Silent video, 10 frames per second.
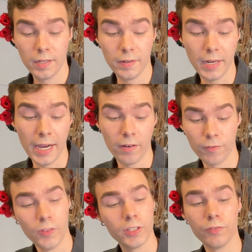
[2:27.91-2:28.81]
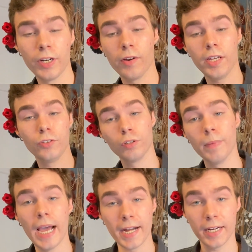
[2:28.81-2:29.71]
Now for this very
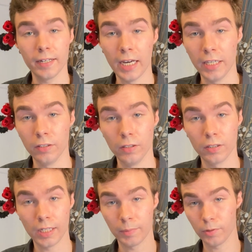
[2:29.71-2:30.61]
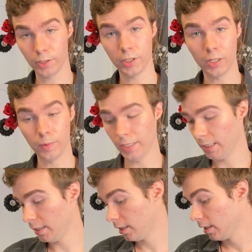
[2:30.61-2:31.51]
dramatic night look, I'm going to go
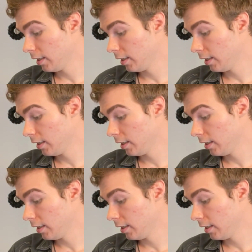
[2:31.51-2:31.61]
in